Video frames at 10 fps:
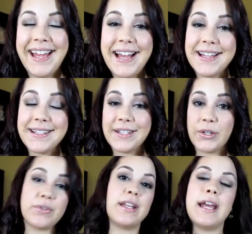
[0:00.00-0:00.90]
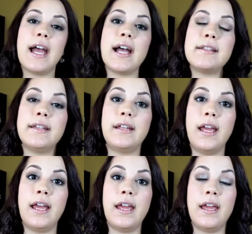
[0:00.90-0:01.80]
Hey guys, so today I did
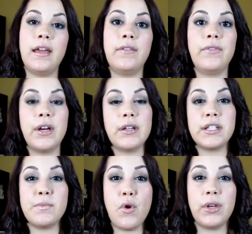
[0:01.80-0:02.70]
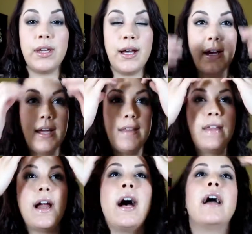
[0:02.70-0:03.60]
a very smoky eye
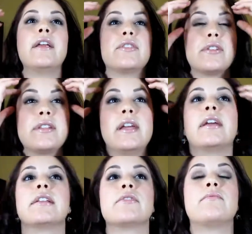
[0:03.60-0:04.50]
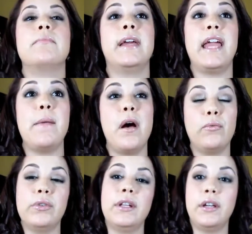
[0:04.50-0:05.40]
that I just think it came
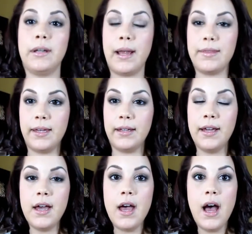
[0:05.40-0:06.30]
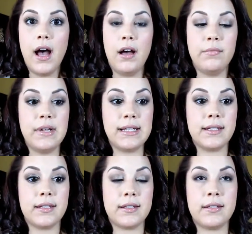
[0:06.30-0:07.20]
out really good, I think.
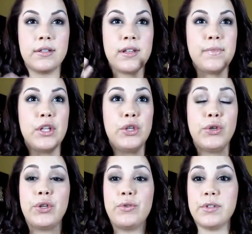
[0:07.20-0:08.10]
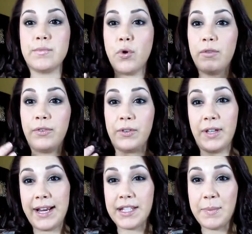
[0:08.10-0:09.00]
This is something that you can use more for
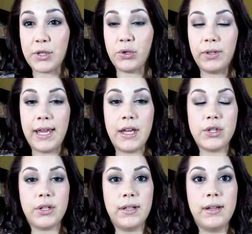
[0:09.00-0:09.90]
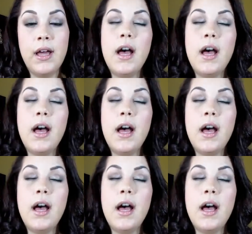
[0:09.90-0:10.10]
like a special occasion.